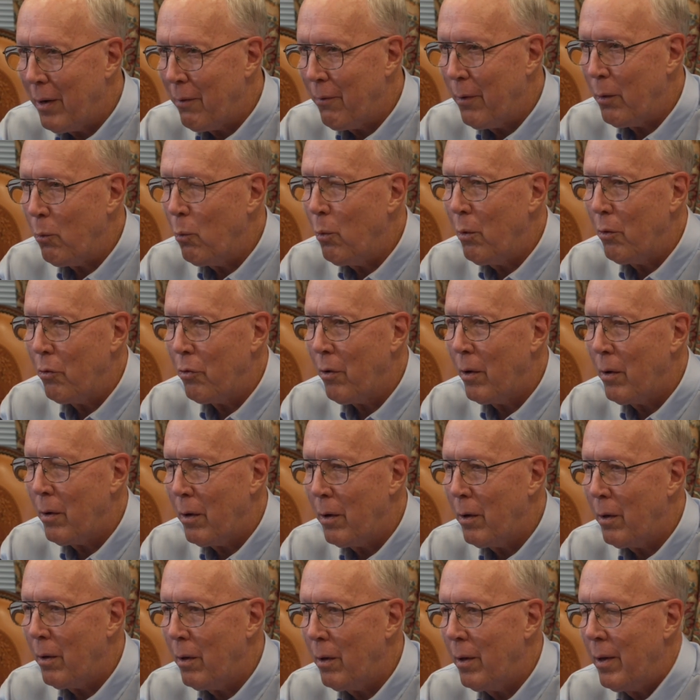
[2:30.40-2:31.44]
of it was
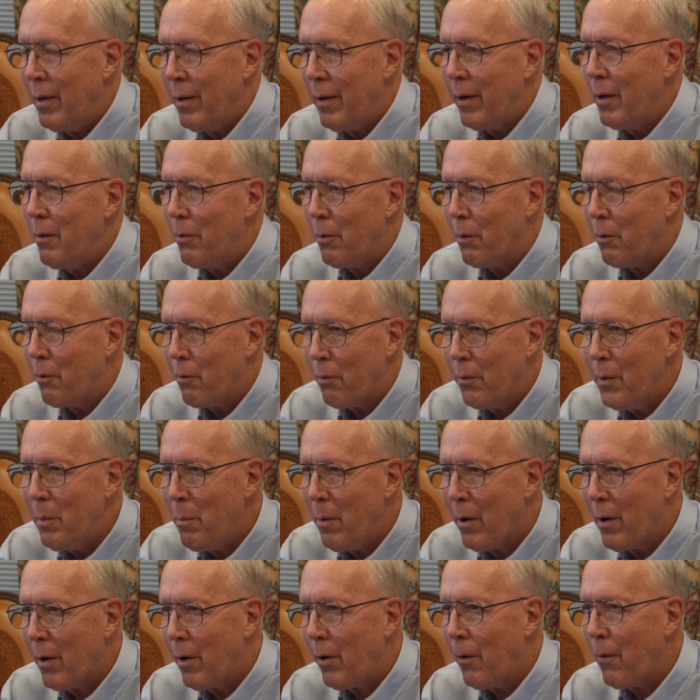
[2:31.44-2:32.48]
all either tree
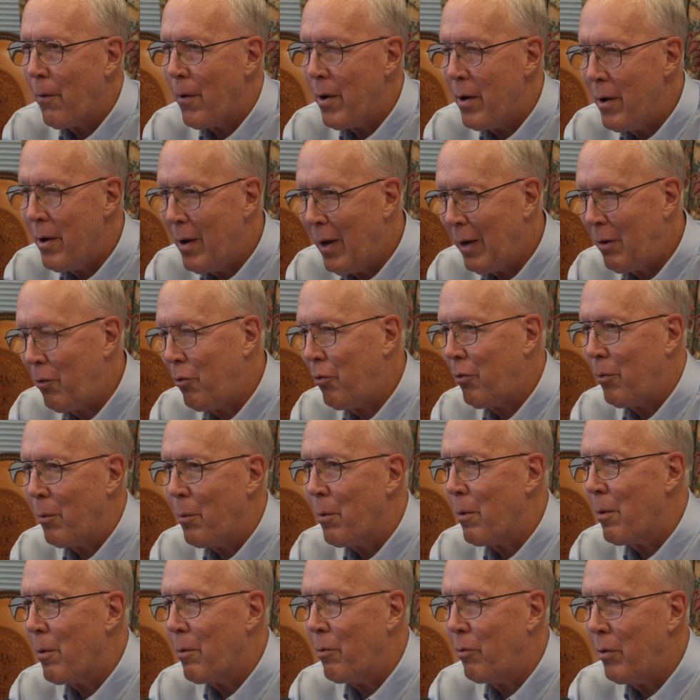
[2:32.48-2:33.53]
bark or nuts
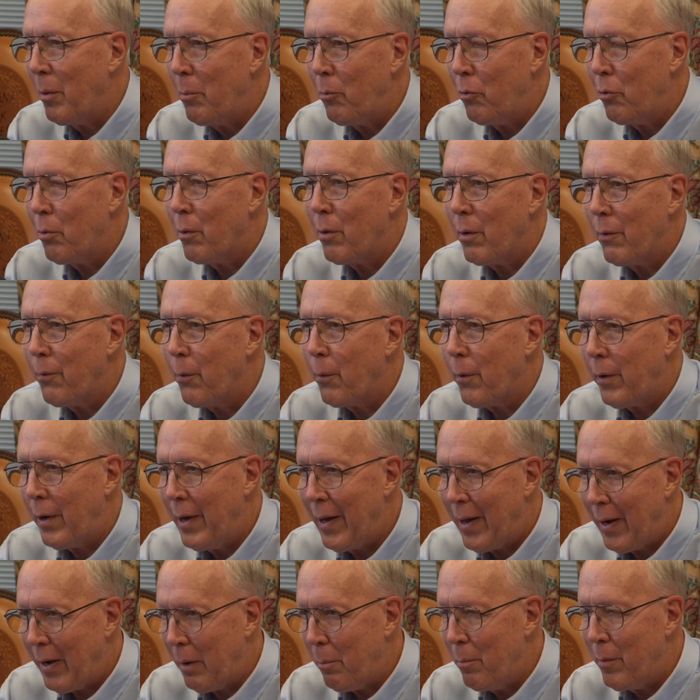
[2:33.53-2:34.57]
or some sort of
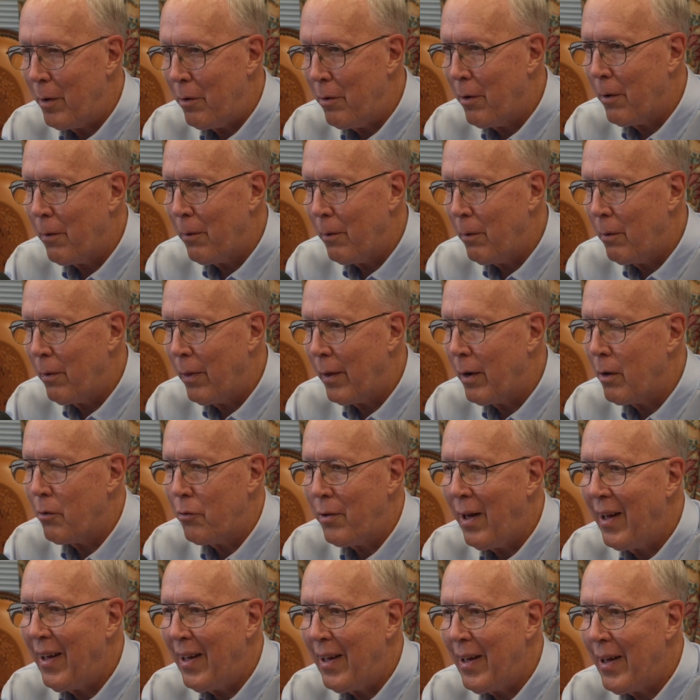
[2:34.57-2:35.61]
organic material that is
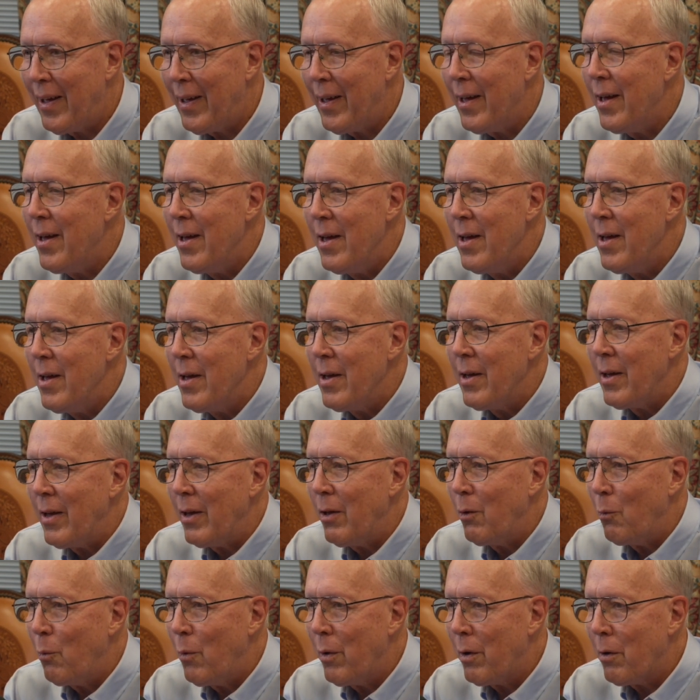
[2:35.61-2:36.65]
high
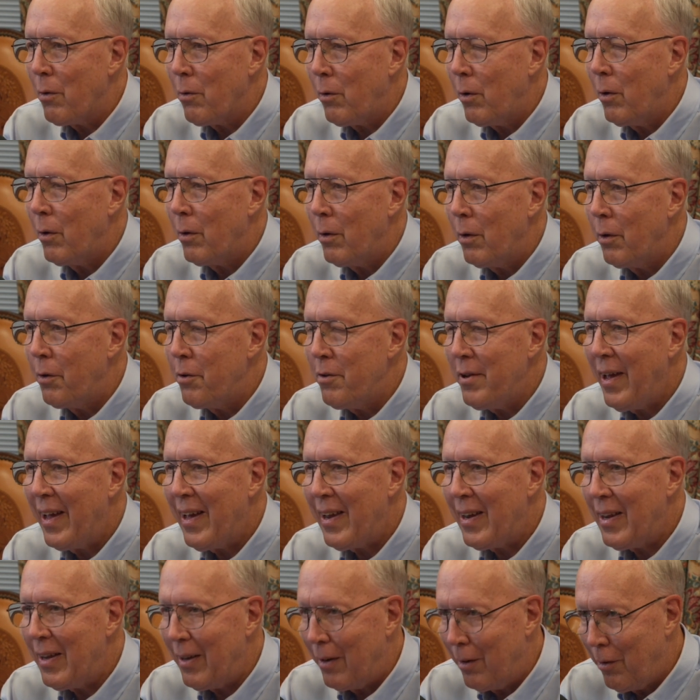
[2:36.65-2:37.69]
in what are called
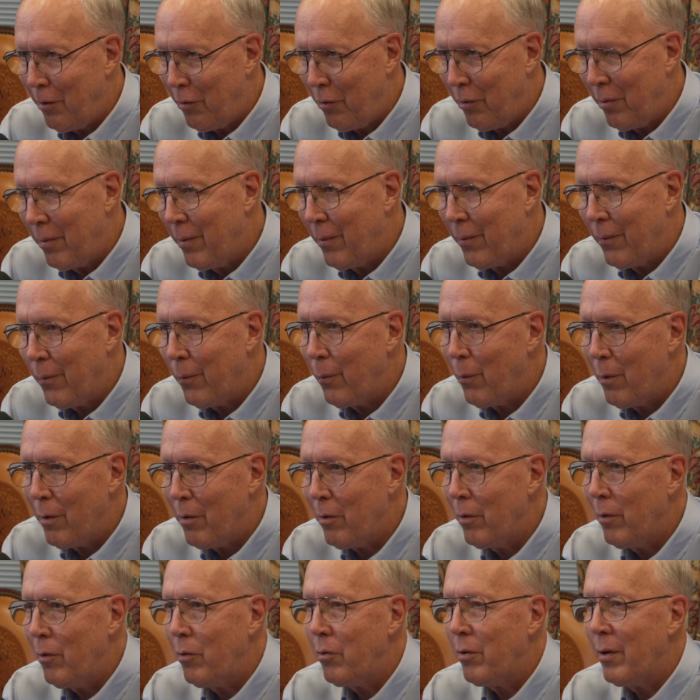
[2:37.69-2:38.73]
tannins, which
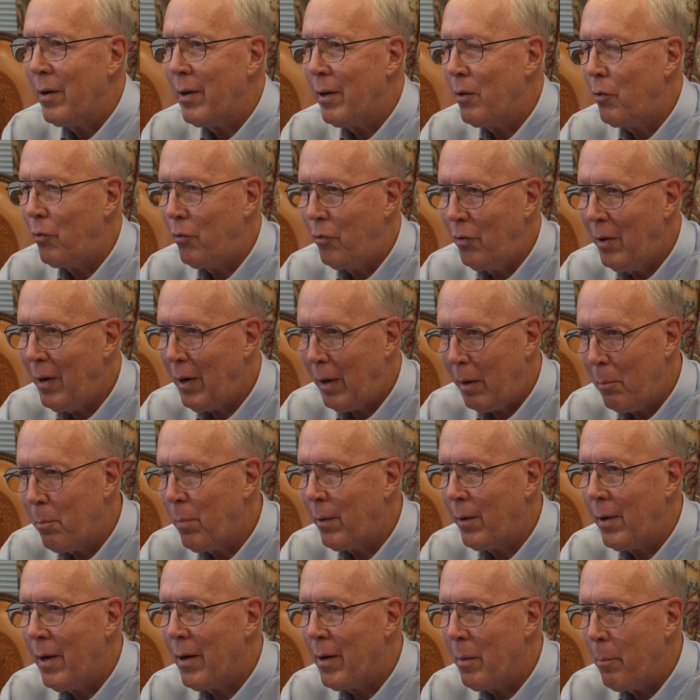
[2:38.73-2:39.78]
is an acidic
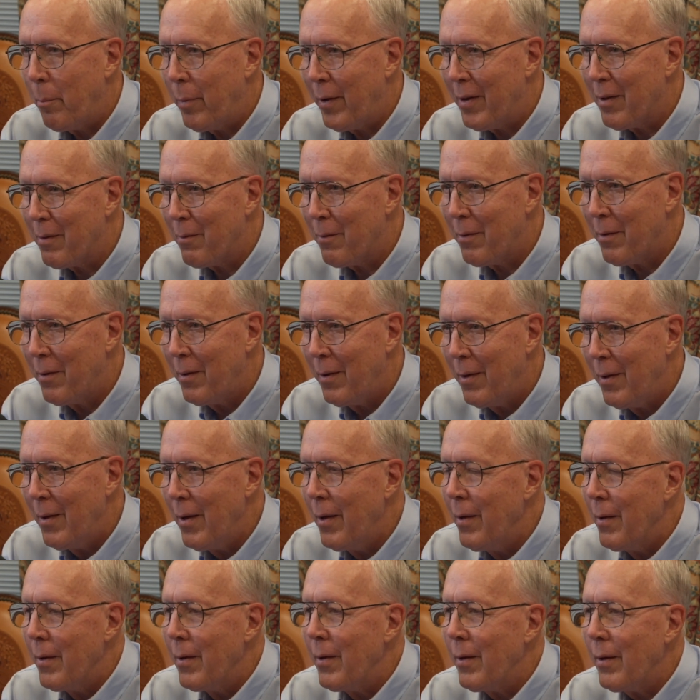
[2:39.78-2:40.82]
compound
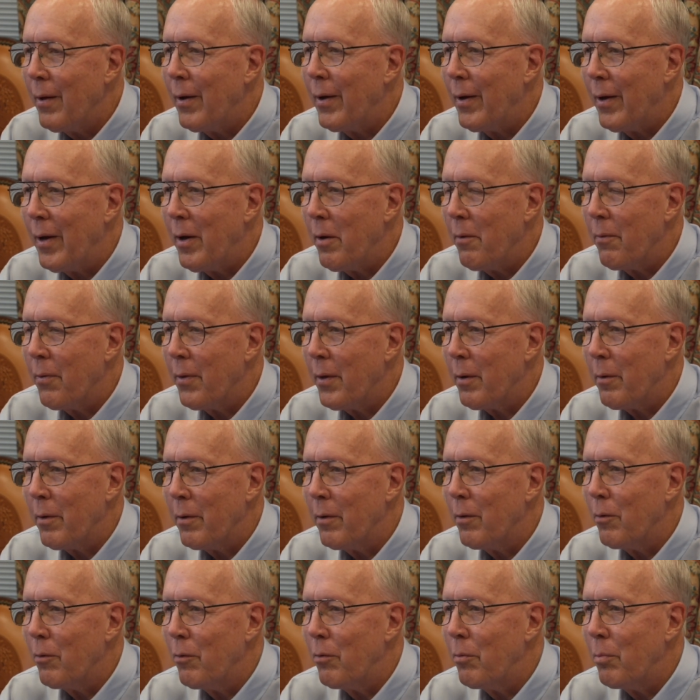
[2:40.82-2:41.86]

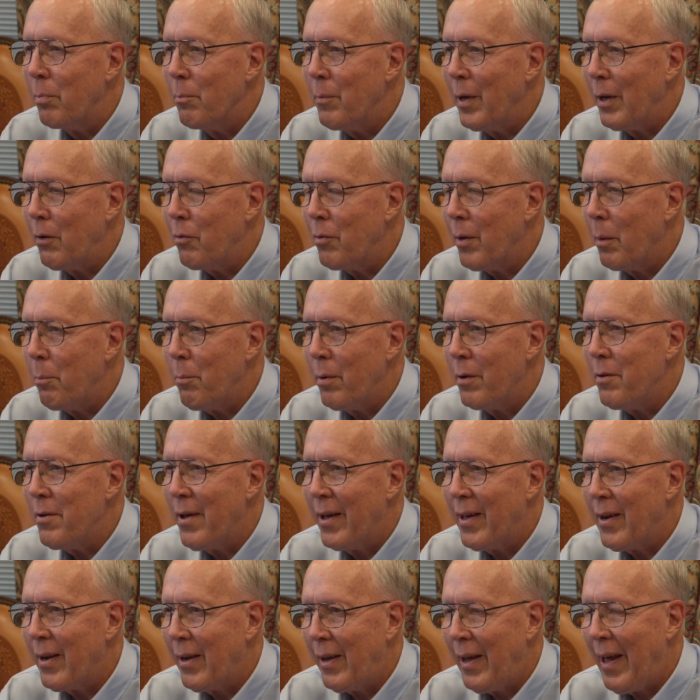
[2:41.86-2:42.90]
that makes up
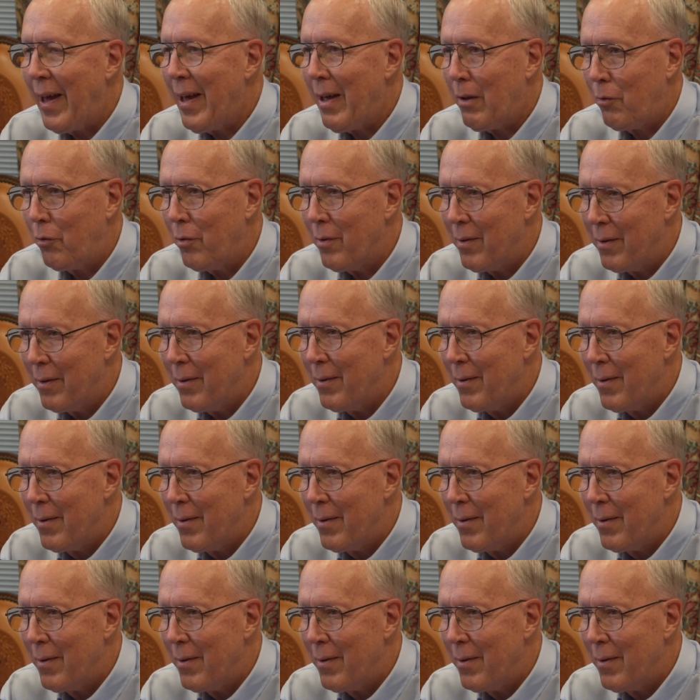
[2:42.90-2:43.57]
tannic acid.